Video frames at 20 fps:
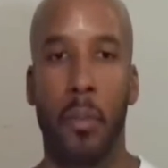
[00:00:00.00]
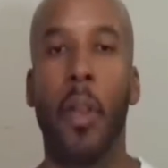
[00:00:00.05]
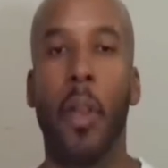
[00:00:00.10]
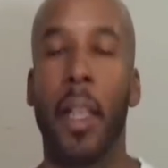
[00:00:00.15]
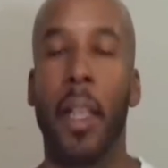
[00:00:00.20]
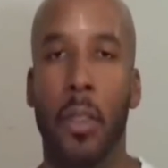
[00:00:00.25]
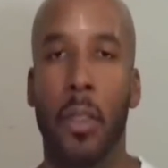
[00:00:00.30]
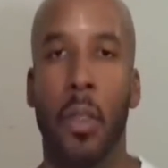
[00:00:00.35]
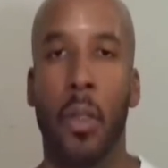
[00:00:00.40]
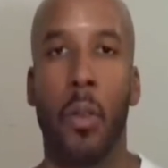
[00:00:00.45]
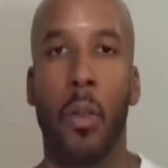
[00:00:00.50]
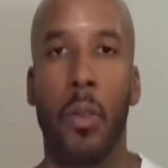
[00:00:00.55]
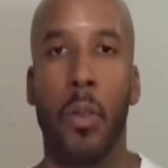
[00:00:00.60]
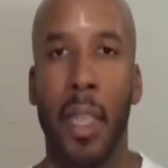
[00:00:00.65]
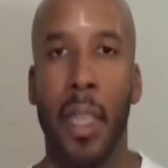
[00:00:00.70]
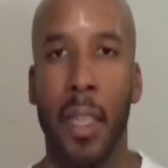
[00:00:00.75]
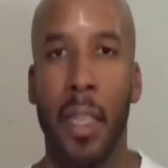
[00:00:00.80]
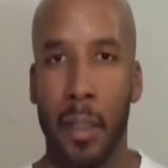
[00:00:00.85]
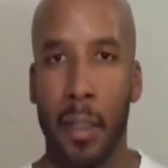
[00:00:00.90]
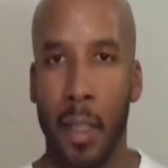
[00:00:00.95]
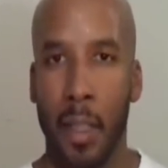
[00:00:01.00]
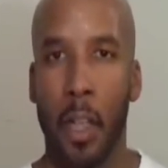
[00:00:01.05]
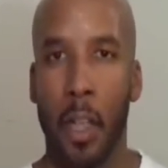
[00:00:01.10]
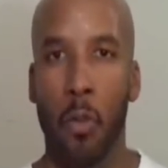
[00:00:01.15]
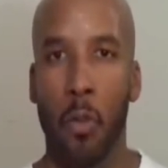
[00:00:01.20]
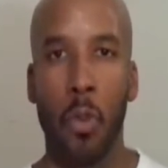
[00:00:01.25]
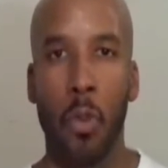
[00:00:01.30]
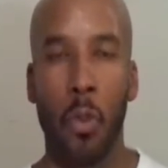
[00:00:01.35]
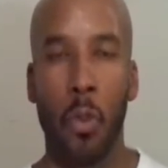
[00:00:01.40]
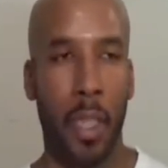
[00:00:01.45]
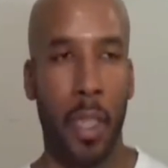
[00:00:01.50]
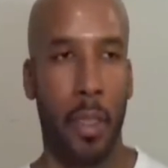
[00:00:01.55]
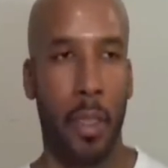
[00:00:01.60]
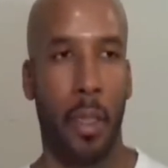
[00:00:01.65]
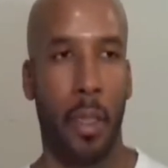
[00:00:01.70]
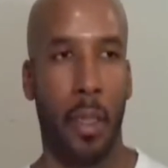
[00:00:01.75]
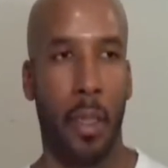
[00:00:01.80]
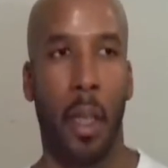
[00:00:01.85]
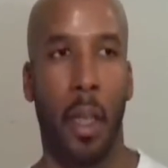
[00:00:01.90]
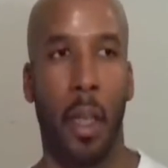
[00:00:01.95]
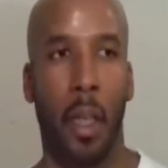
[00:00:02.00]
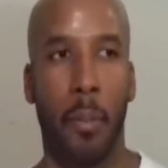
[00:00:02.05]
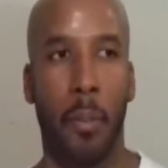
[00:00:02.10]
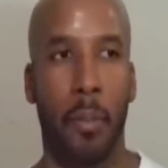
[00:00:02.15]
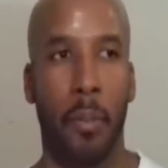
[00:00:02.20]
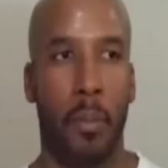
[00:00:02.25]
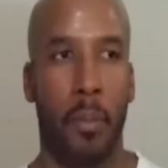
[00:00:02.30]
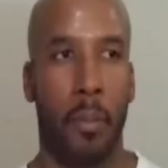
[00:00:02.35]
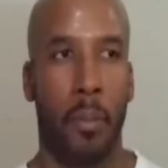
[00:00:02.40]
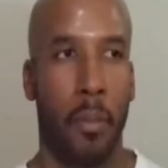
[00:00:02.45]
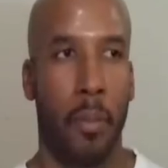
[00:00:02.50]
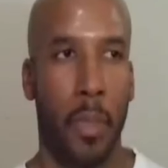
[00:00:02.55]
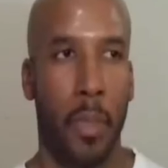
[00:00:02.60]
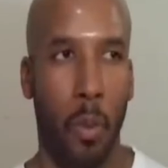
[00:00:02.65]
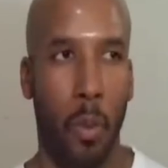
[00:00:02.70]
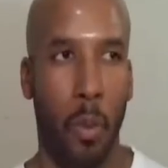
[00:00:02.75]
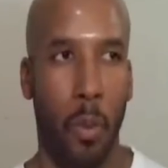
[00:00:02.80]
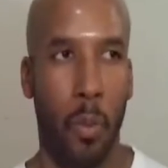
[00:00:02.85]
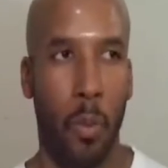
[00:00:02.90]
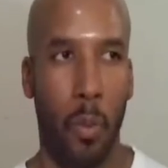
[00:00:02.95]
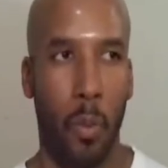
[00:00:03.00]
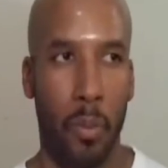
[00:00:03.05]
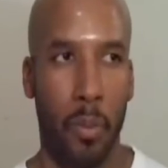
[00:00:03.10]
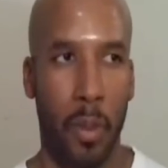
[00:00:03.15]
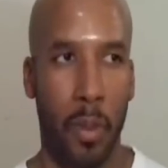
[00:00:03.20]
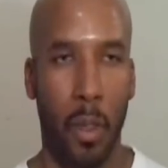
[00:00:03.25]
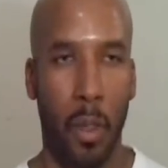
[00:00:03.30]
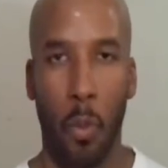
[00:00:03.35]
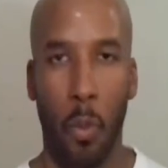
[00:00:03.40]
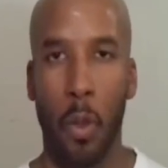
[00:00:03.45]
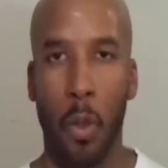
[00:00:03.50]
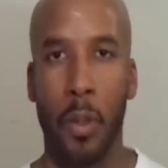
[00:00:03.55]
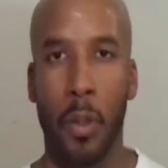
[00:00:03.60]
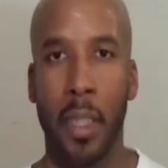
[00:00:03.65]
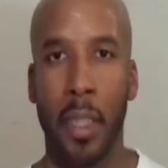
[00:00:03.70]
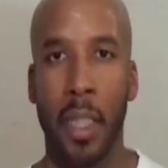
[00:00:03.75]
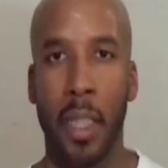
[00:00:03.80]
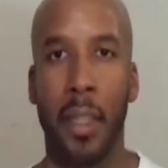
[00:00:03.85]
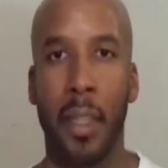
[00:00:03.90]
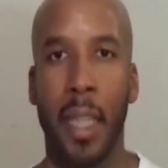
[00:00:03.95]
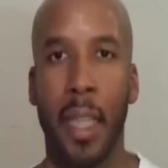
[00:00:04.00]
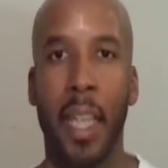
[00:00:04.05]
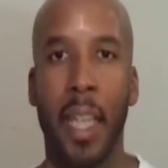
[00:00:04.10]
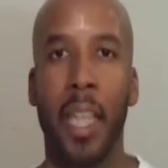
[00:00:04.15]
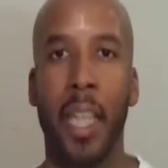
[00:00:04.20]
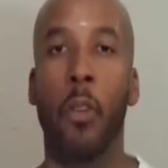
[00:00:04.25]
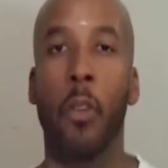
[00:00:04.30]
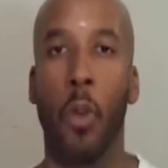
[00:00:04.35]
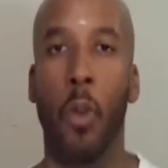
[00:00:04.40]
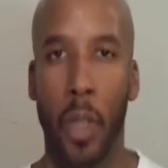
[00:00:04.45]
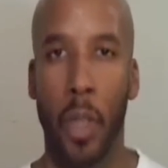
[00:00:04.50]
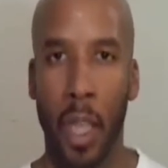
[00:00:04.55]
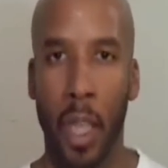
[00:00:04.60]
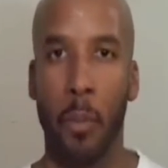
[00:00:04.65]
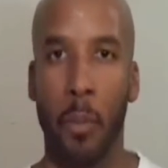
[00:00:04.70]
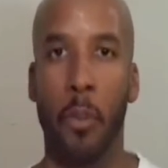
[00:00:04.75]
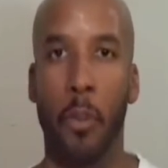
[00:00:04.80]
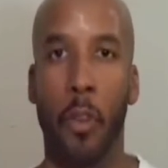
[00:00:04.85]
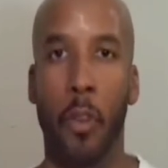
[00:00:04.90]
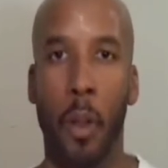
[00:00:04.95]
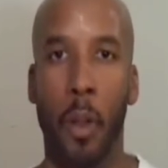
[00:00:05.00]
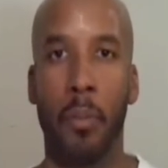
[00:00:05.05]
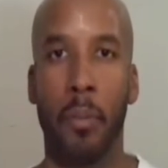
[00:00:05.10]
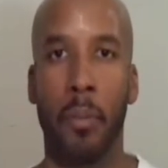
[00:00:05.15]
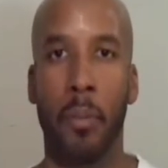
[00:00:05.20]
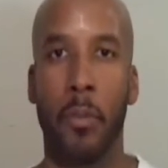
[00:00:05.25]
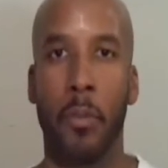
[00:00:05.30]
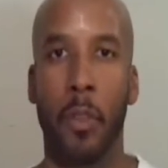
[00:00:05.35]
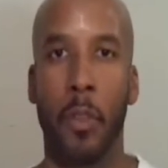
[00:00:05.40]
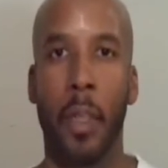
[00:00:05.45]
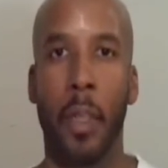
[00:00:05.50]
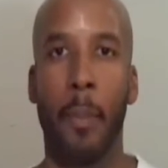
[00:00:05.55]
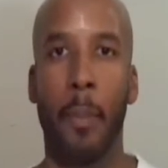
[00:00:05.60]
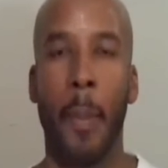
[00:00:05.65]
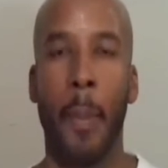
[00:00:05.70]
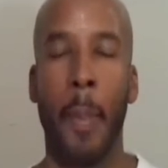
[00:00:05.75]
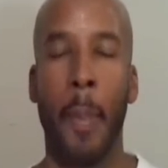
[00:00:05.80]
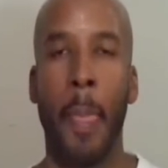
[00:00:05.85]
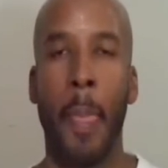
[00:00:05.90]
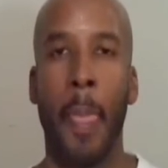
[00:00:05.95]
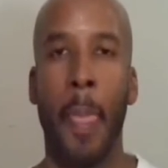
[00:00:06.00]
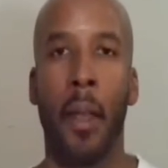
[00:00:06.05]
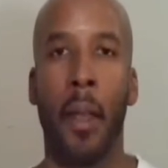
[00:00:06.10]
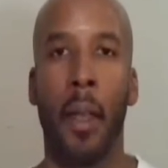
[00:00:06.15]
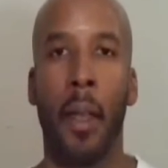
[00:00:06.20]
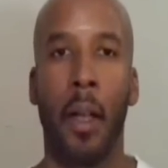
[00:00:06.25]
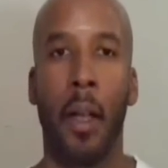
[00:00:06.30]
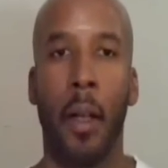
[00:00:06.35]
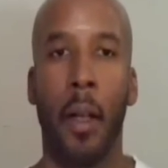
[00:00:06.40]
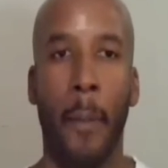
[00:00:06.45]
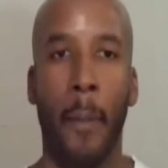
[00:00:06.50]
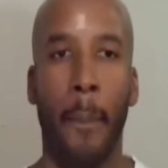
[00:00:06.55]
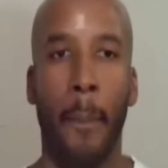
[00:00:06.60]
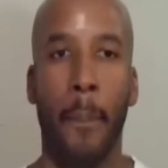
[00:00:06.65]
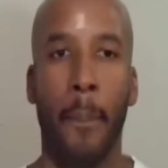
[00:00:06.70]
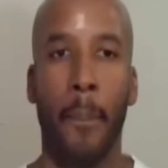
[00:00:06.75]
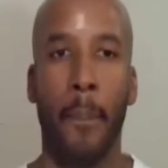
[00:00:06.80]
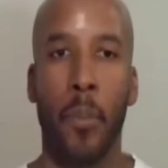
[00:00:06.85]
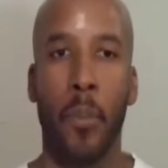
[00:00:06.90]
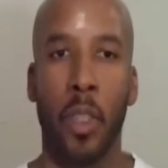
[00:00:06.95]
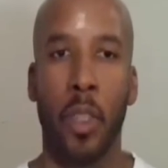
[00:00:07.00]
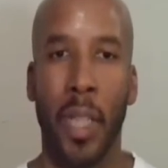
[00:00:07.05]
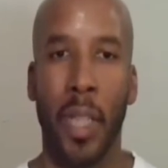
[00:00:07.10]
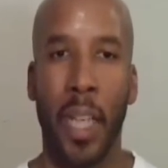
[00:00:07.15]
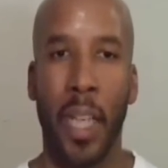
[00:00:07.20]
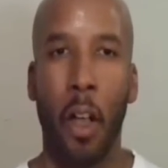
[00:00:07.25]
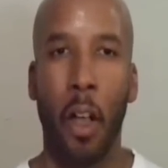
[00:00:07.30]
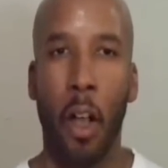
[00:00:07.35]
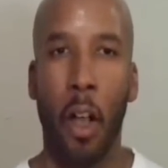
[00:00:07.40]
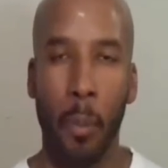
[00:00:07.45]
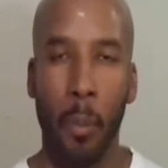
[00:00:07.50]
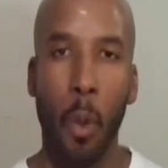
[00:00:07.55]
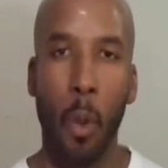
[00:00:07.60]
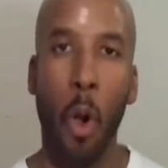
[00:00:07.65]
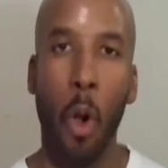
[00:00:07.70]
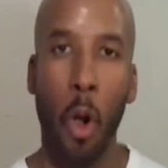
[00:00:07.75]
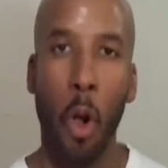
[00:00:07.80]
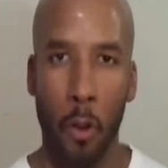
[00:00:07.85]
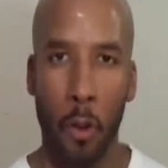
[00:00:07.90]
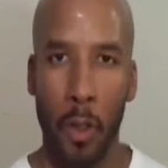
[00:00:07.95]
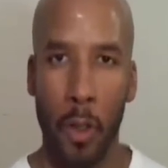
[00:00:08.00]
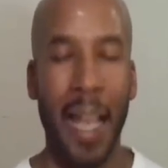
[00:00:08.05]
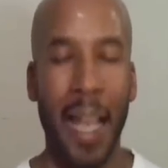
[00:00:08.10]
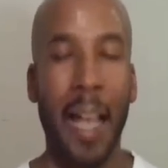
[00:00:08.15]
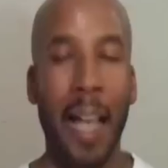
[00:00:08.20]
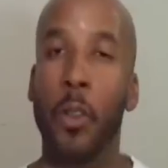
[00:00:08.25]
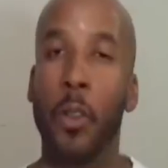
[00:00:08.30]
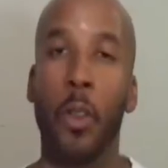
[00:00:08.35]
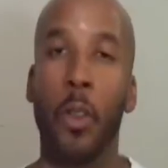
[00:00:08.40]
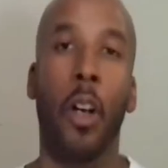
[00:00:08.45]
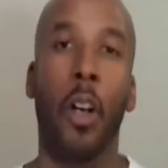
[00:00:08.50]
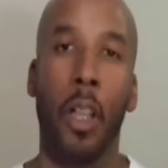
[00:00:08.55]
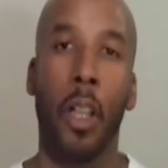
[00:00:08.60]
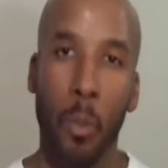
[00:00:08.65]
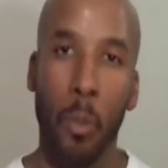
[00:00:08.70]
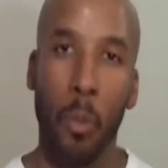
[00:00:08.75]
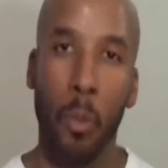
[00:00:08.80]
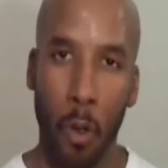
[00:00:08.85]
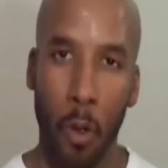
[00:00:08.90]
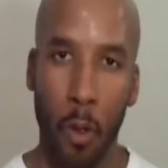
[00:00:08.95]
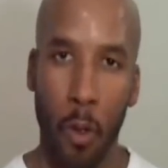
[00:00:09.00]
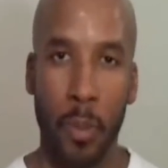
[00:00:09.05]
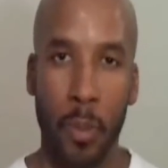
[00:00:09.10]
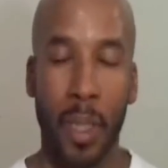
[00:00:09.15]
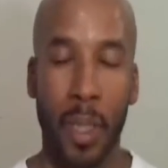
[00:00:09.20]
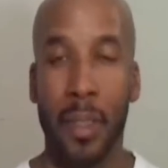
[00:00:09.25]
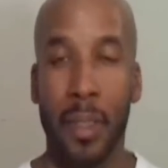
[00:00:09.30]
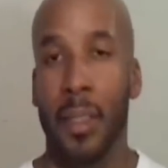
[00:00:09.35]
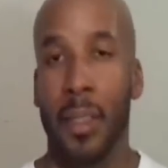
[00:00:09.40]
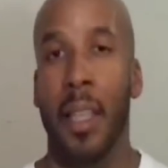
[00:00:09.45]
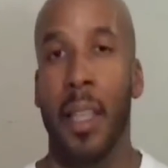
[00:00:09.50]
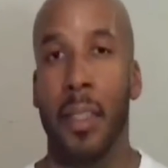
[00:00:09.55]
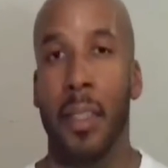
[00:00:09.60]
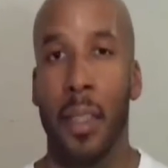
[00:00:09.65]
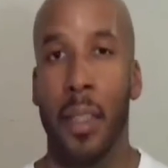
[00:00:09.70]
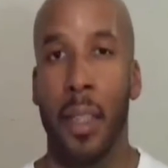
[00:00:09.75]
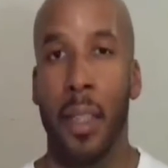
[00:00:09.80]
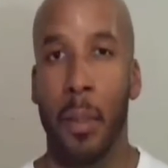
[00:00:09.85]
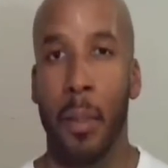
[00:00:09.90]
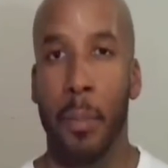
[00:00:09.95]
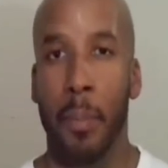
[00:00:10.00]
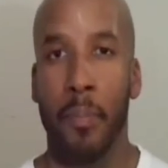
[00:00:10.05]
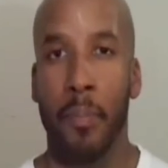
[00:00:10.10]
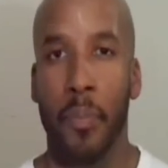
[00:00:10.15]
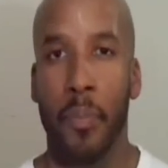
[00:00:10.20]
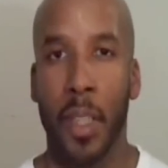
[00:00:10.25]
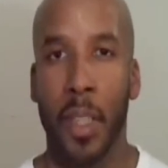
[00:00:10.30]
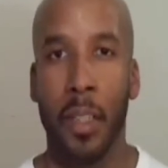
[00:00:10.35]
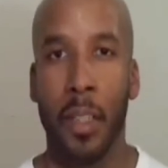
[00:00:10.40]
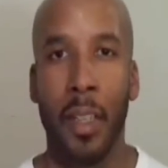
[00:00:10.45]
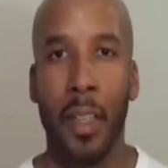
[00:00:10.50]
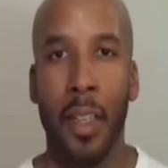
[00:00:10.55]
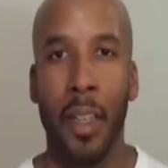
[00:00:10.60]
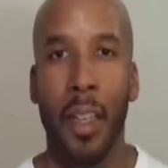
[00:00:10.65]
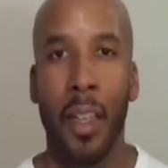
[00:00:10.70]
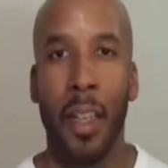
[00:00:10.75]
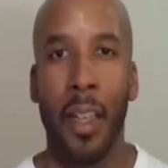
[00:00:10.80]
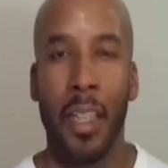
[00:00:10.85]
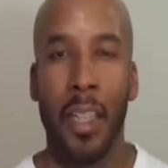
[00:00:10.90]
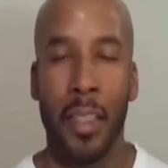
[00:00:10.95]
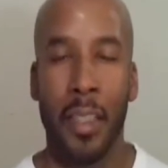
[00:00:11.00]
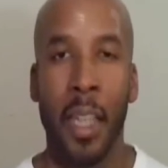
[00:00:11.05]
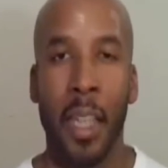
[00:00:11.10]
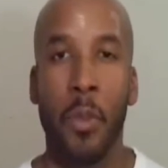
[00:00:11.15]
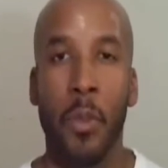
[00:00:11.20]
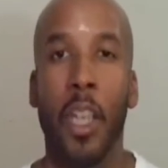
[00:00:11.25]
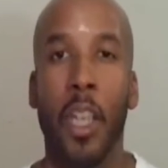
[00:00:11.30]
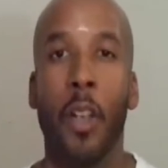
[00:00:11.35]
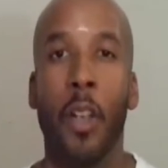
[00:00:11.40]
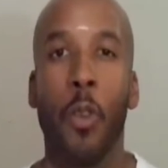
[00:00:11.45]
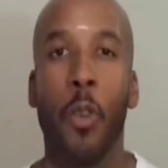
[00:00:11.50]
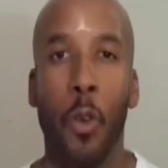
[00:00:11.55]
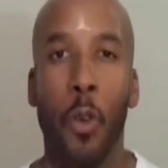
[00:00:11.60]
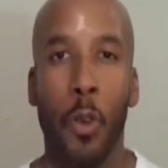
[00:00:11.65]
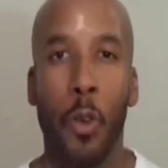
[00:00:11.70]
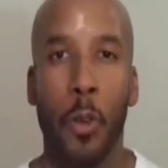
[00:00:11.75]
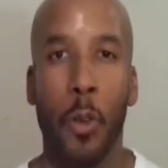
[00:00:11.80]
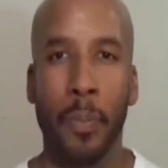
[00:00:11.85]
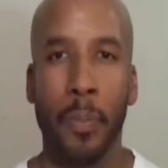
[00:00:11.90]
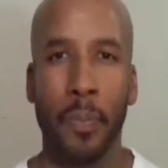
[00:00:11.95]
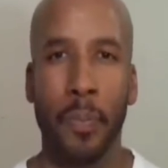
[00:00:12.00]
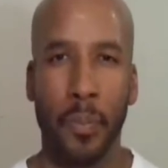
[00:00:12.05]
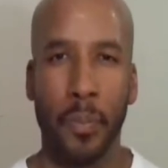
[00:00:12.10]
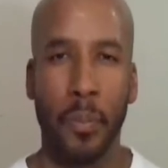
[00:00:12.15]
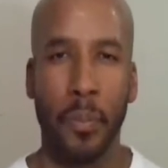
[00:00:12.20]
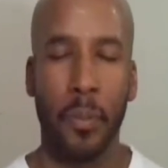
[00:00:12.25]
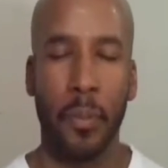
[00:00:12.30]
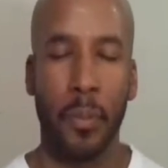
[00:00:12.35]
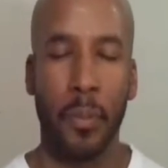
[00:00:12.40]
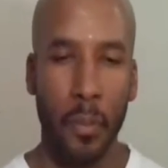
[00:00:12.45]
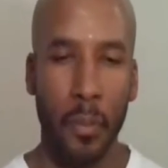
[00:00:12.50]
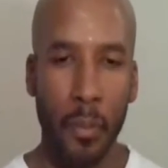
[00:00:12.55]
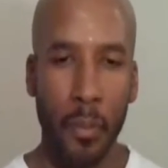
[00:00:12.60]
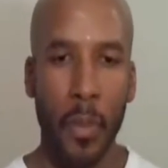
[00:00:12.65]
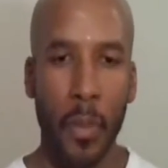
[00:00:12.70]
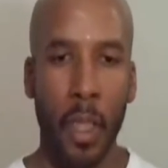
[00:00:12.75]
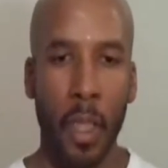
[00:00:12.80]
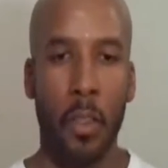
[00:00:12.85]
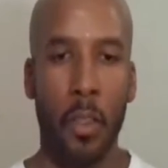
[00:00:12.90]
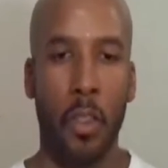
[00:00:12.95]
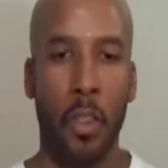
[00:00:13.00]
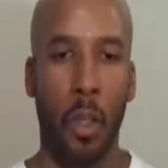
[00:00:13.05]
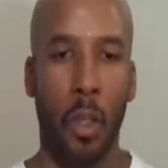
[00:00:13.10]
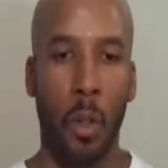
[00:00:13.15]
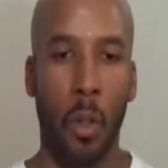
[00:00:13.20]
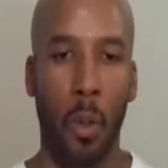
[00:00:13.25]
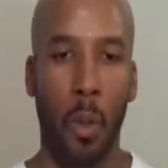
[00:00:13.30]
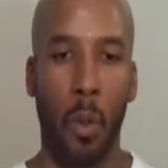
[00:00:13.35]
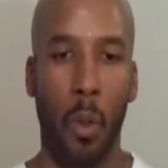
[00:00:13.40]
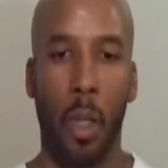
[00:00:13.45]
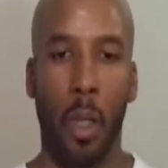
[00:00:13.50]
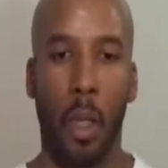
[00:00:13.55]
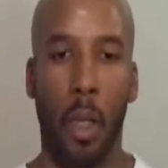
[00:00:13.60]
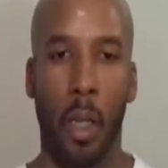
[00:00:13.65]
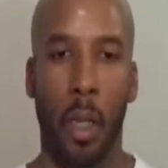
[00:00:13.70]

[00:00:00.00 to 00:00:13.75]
right, so Heru is, you know, the word that hero came from, right? You know, they call him Horus. I don't call him Horus because it's not his name. His name is Heru. So,